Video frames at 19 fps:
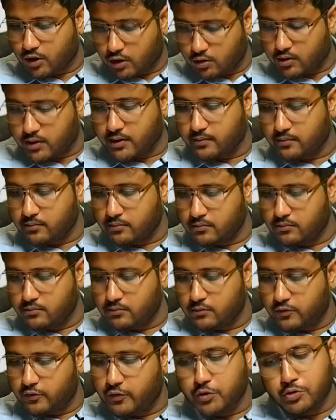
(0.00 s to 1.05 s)
Okay.
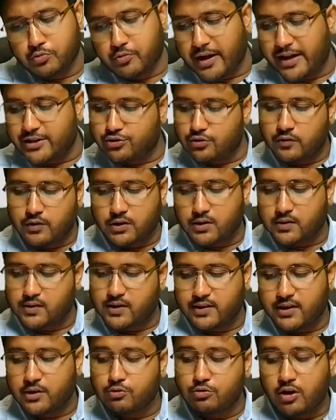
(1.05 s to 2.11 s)
Few casual workers
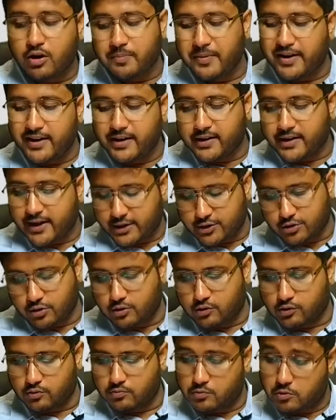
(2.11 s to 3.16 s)
are there who are paid in cash
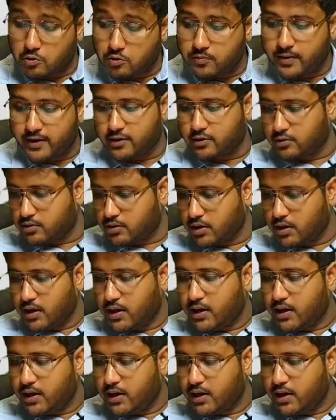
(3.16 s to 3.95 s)
also. Oh my God.